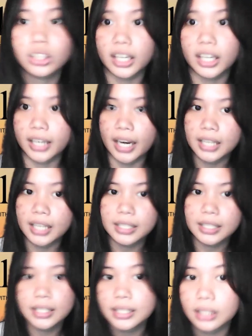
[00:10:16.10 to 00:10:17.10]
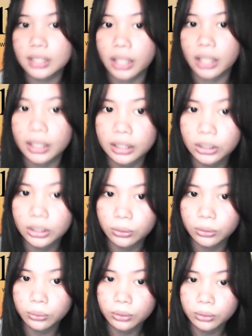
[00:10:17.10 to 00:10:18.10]
Arenas, can
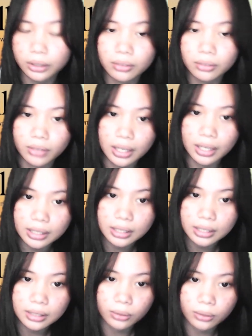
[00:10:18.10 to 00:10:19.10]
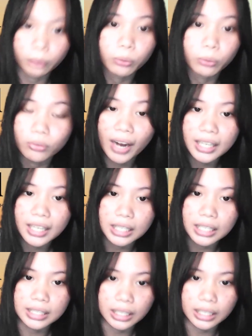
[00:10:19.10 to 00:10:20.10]
you give us or provide
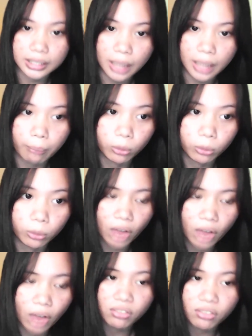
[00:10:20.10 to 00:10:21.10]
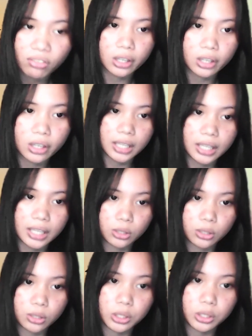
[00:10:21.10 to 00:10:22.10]
us an example of how Vygotsky's
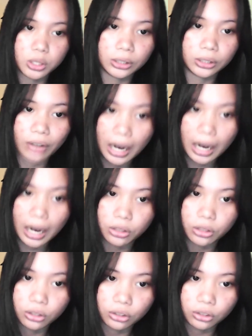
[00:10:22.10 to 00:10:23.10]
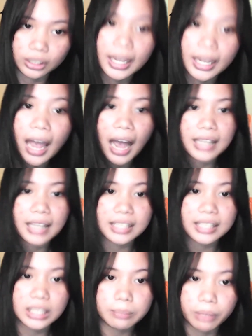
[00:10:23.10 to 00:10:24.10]
social interaction theory has
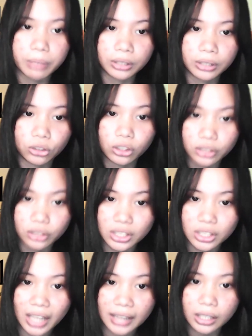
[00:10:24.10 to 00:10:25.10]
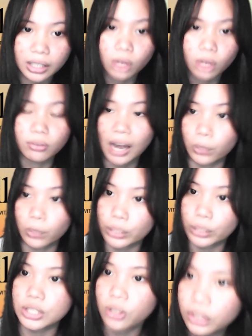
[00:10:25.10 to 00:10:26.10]
deepened your understanding of
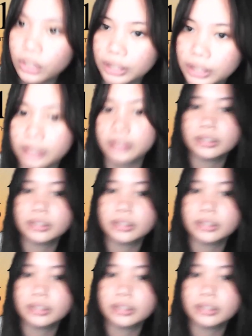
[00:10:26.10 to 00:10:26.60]
language learning?